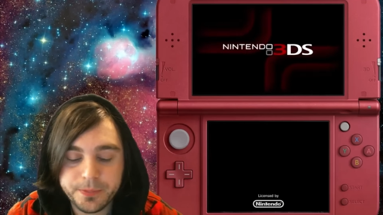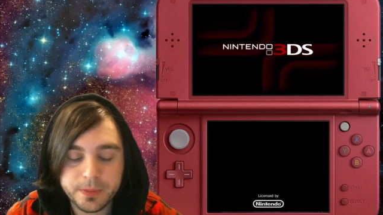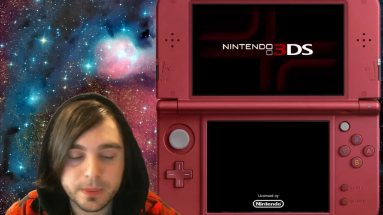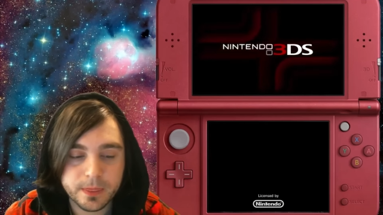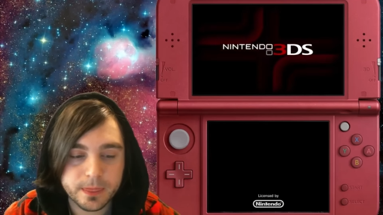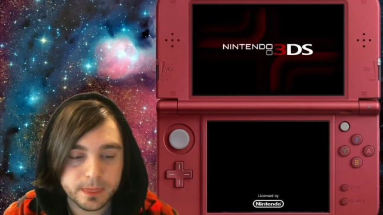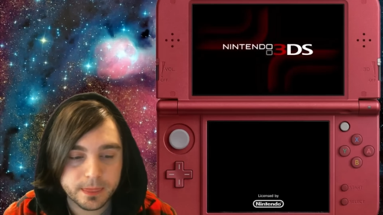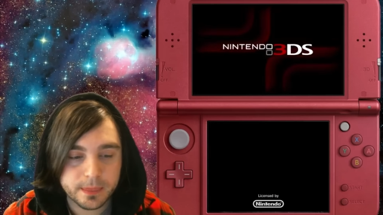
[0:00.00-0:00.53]

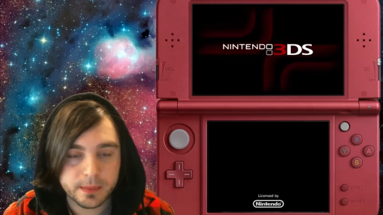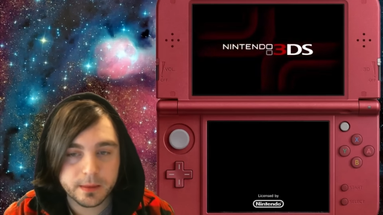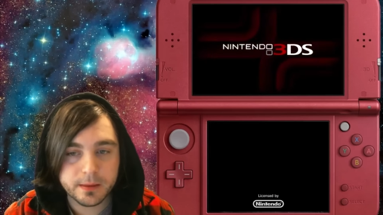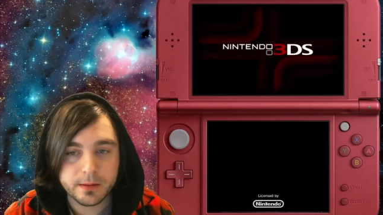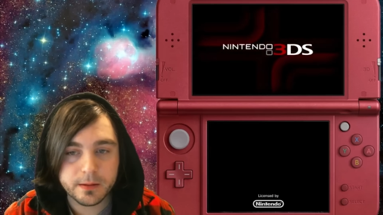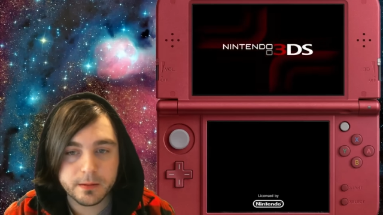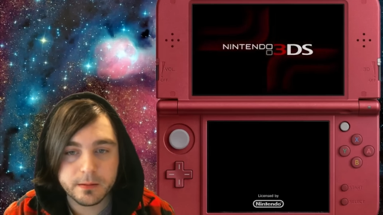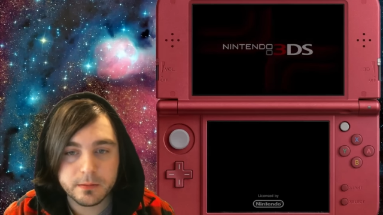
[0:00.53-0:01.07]

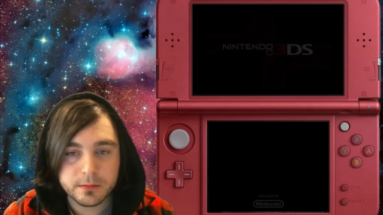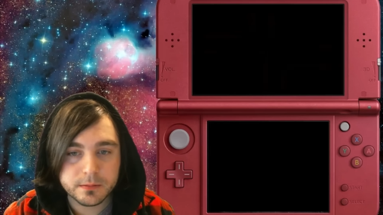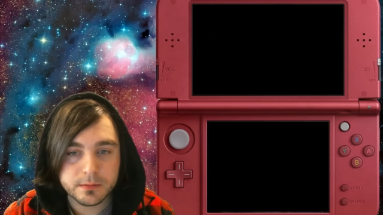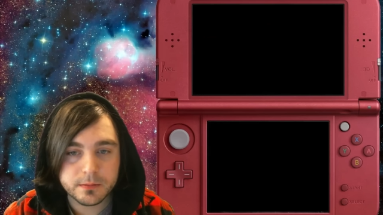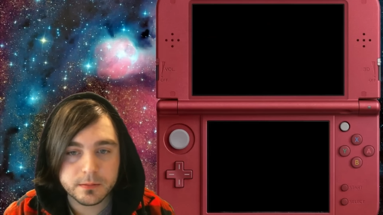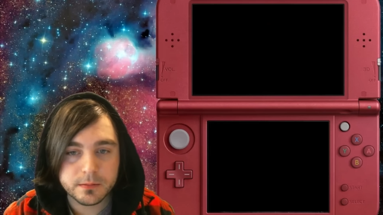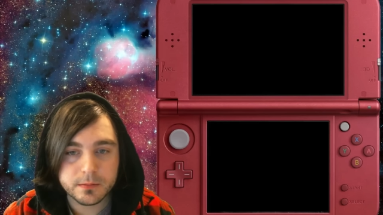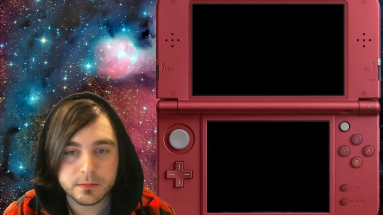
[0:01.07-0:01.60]

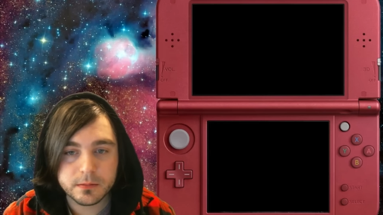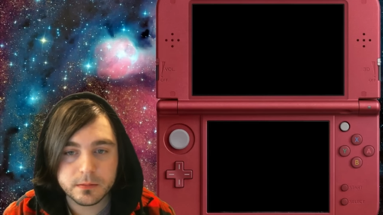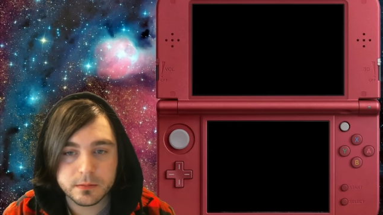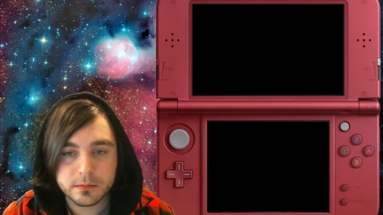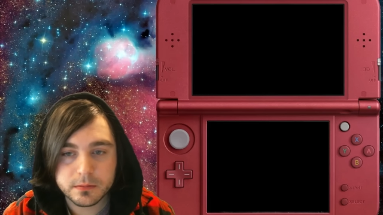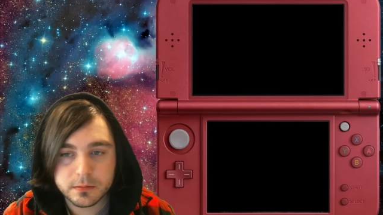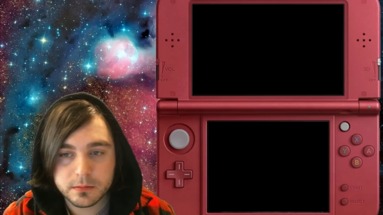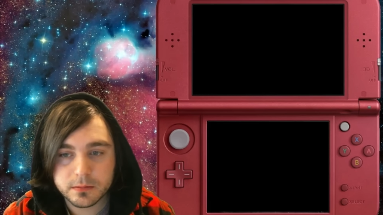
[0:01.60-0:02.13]

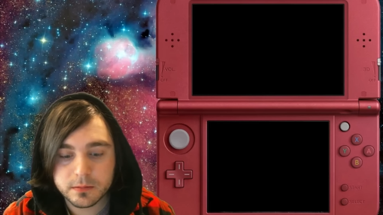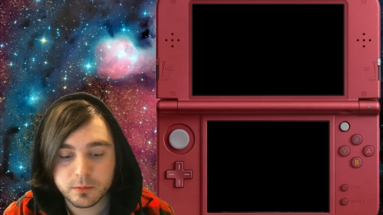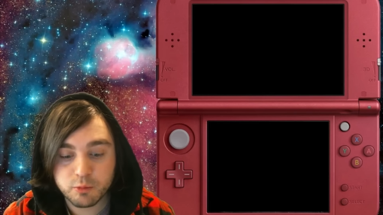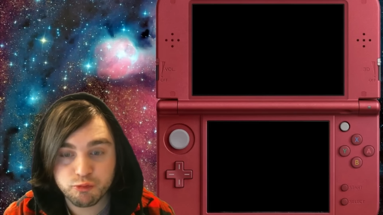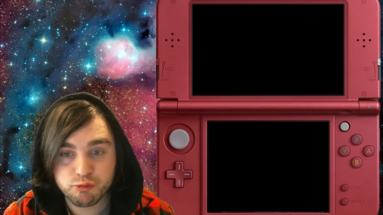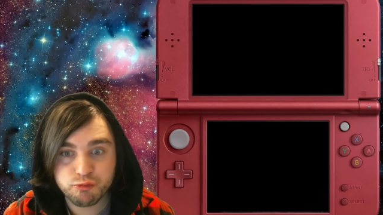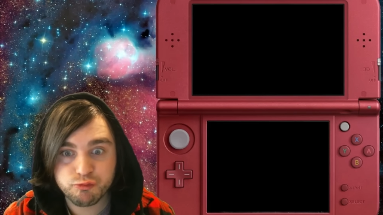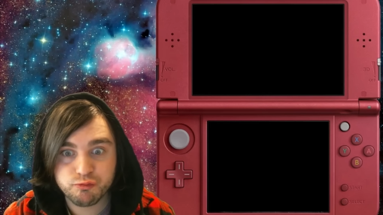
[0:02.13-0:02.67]

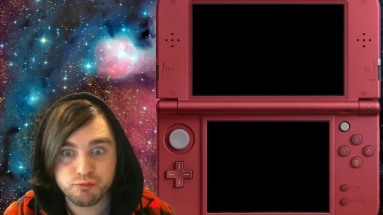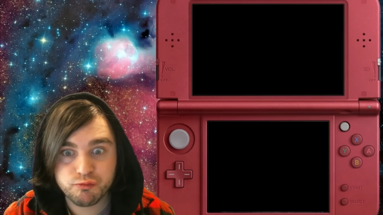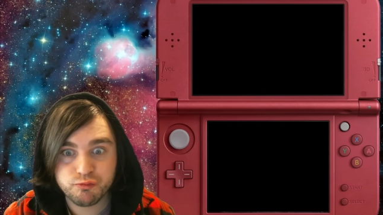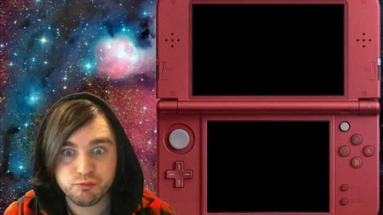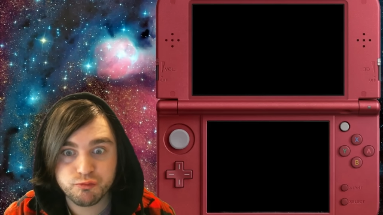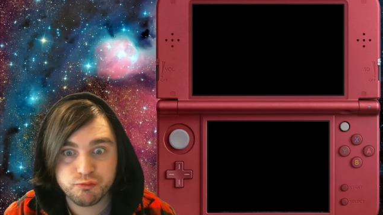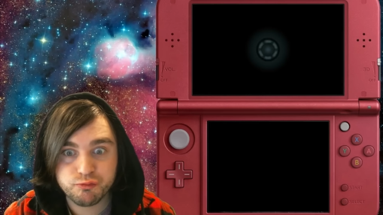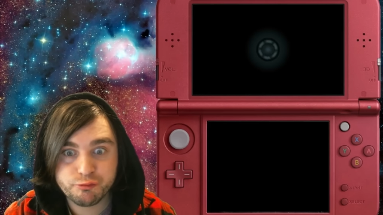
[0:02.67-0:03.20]

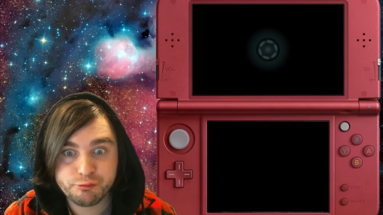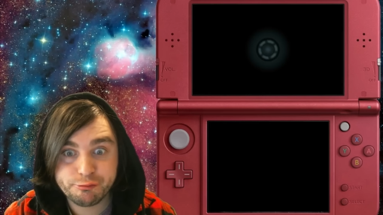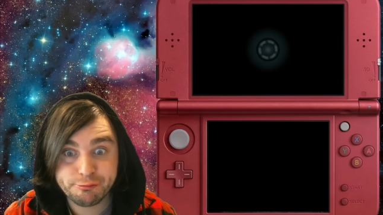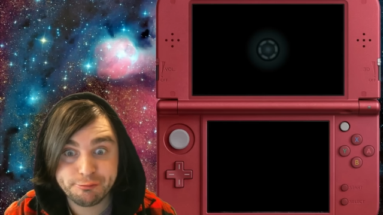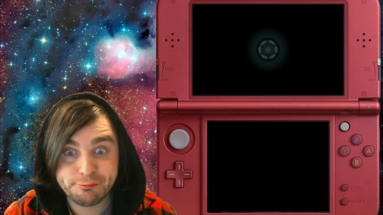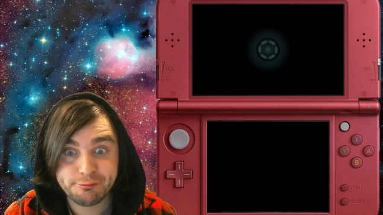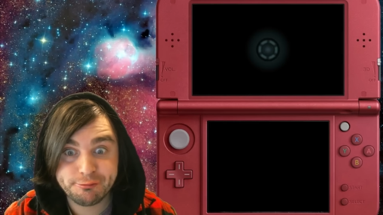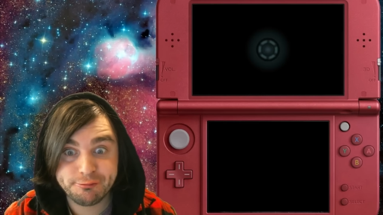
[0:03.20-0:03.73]

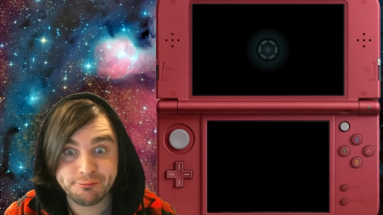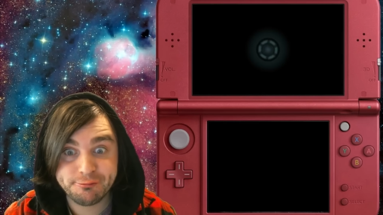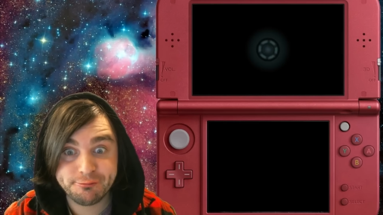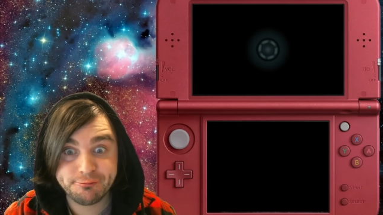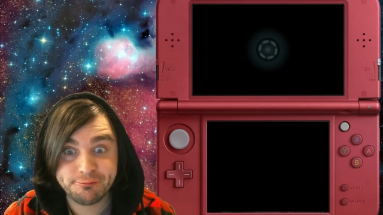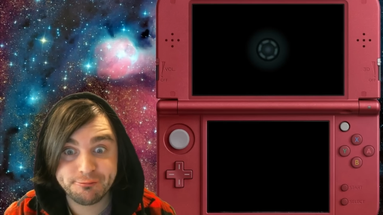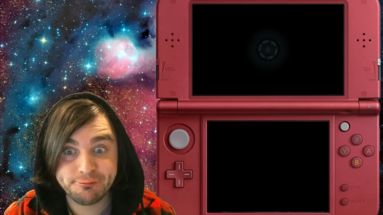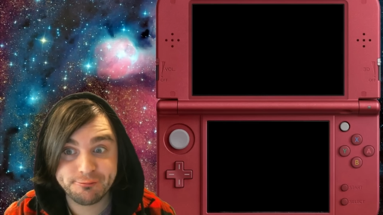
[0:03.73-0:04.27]

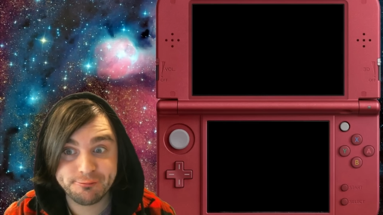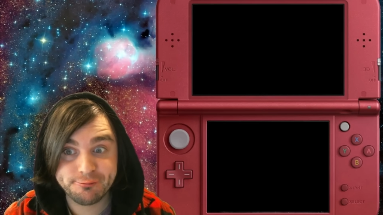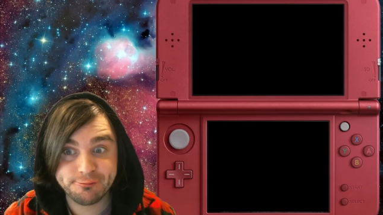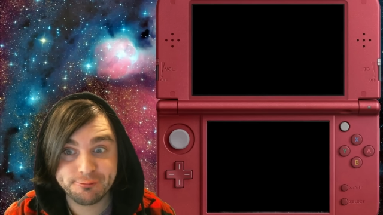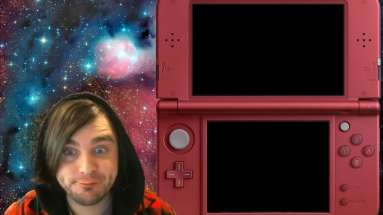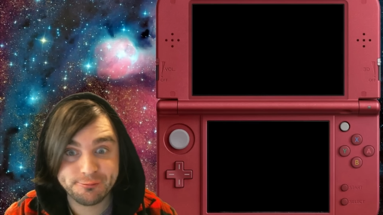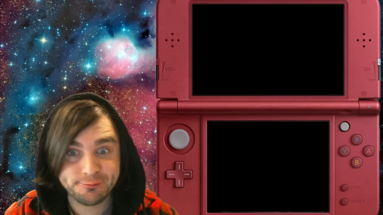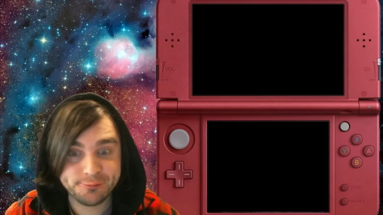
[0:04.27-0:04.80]

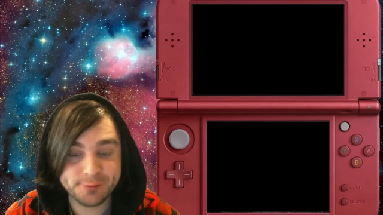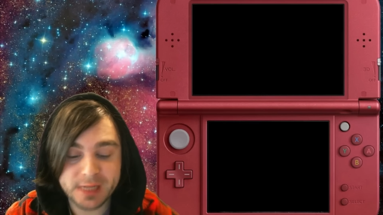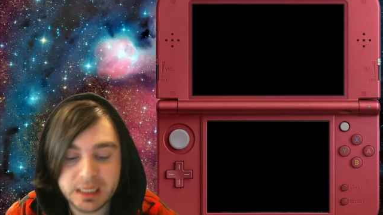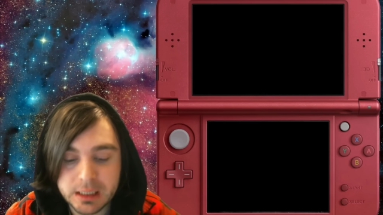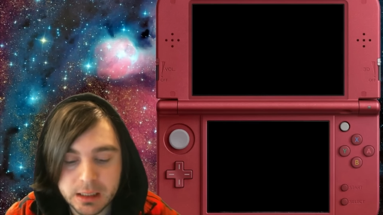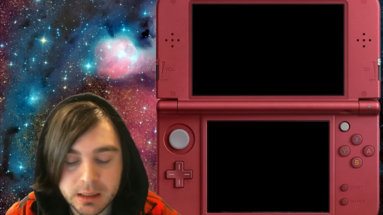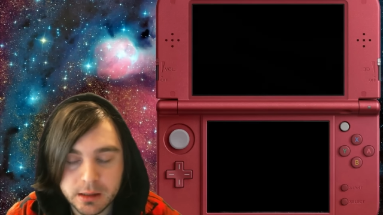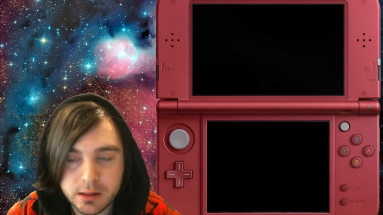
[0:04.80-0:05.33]

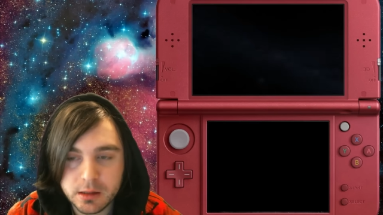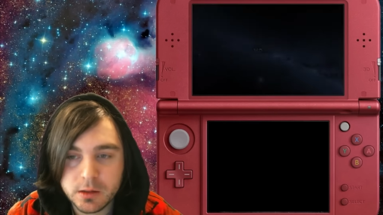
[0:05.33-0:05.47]
Nobody speaks.